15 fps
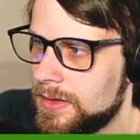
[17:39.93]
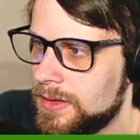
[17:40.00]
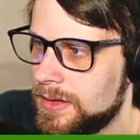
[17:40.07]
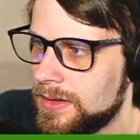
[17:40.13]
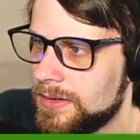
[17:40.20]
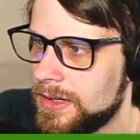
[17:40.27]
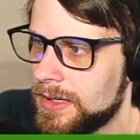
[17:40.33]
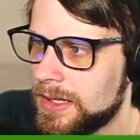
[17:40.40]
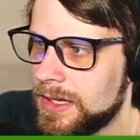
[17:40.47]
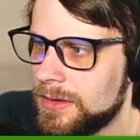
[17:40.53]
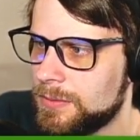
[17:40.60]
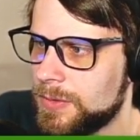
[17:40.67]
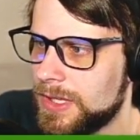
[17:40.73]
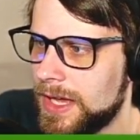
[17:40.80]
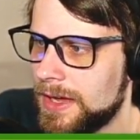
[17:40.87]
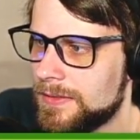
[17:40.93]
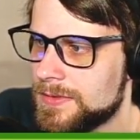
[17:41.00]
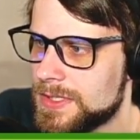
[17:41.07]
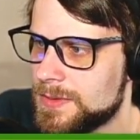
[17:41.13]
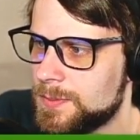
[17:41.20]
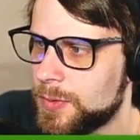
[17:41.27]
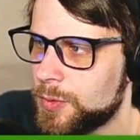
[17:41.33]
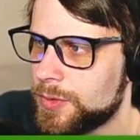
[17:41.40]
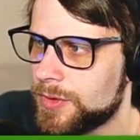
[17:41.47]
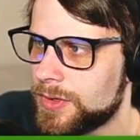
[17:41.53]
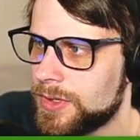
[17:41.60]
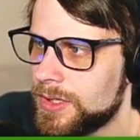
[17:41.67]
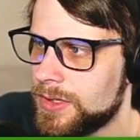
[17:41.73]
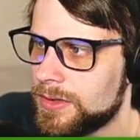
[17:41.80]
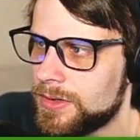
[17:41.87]
Again, we have
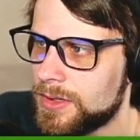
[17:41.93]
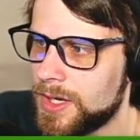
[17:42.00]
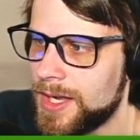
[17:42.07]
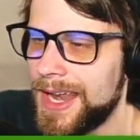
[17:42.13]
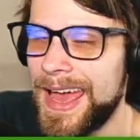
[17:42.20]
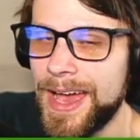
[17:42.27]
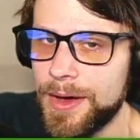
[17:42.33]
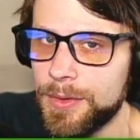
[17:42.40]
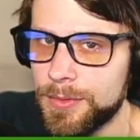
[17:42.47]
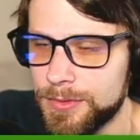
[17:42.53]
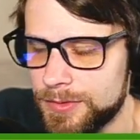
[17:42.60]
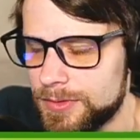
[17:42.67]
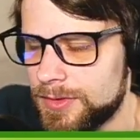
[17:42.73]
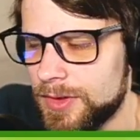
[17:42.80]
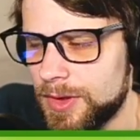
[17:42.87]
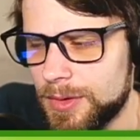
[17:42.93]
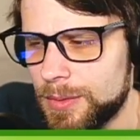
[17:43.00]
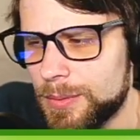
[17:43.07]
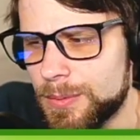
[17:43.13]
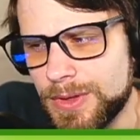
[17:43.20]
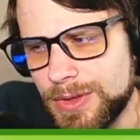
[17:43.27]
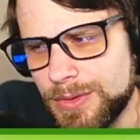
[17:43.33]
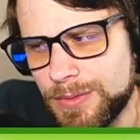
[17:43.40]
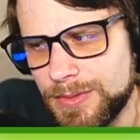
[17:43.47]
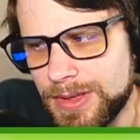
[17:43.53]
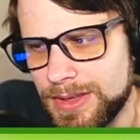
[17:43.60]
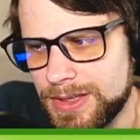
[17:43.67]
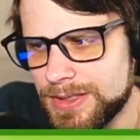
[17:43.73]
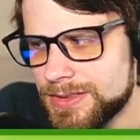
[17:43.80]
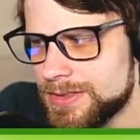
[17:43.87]
Spore here now, so we
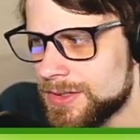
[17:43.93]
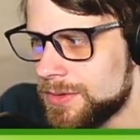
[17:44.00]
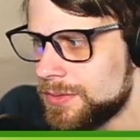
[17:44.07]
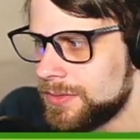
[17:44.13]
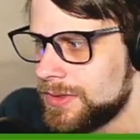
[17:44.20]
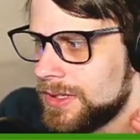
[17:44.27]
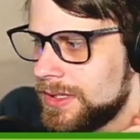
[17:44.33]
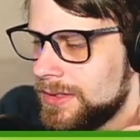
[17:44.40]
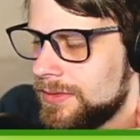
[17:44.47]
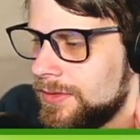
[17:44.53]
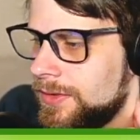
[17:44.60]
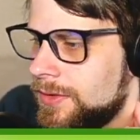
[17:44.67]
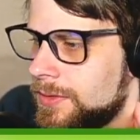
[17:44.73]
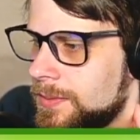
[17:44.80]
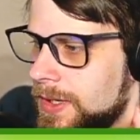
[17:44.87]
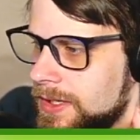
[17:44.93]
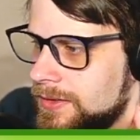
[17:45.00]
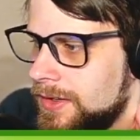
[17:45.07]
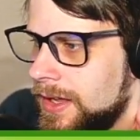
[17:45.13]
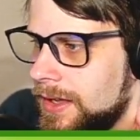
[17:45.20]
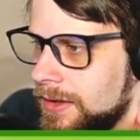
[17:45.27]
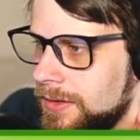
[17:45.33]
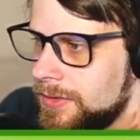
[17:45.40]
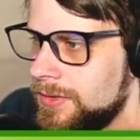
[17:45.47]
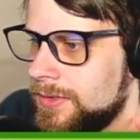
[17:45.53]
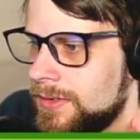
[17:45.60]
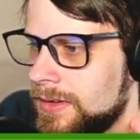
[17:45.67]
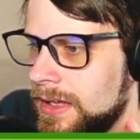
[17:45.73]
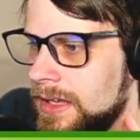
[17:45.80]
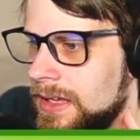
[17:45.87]
really don't need too much
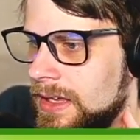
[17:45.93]
else.